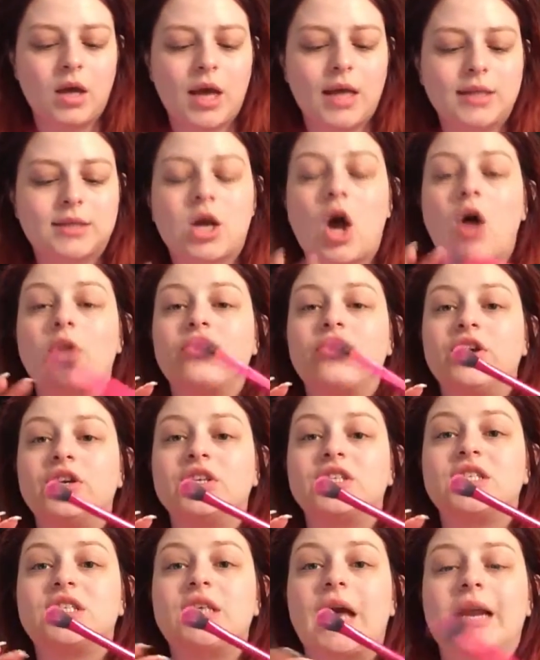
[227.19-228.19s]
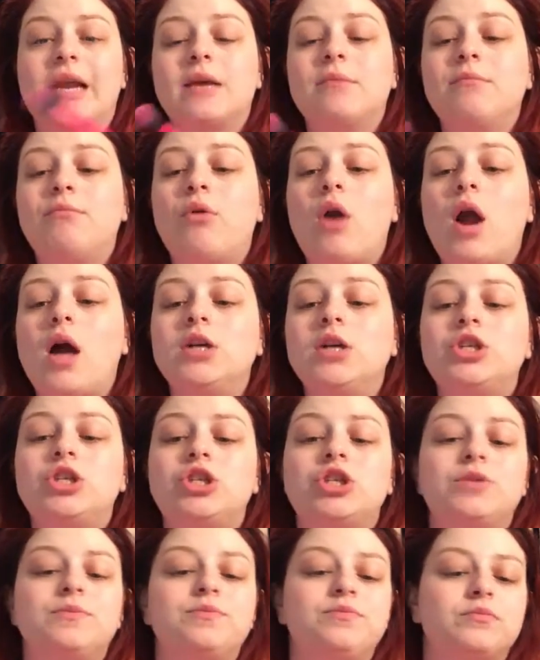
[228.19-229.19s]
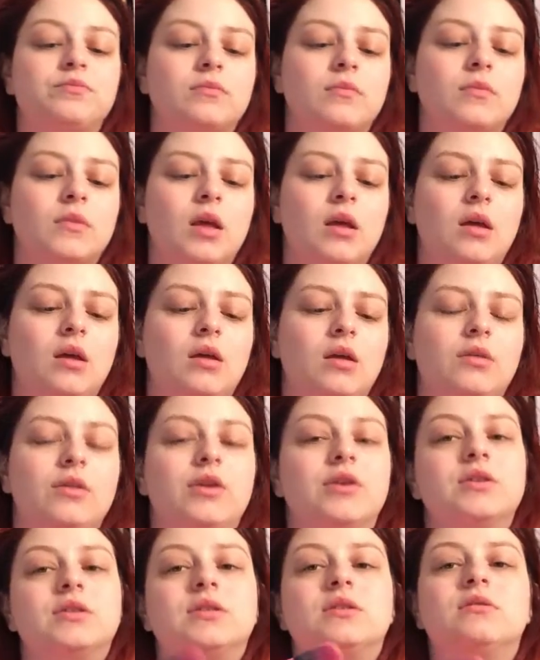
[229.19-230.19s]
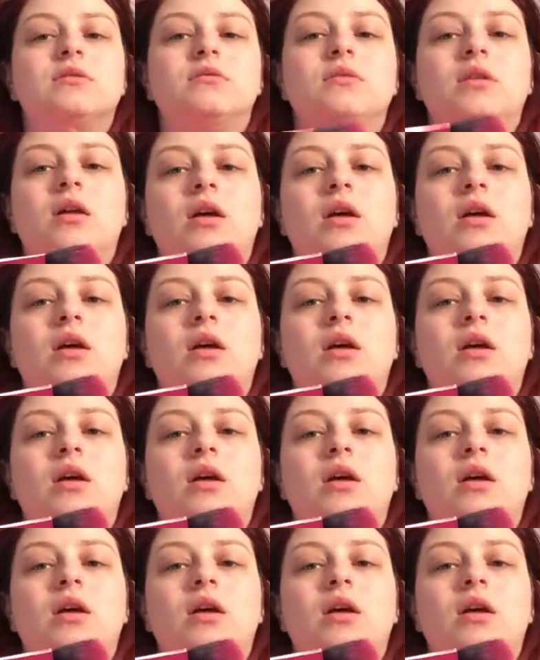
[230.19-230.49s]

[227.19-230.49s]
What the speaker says: it's called their setting brush. There's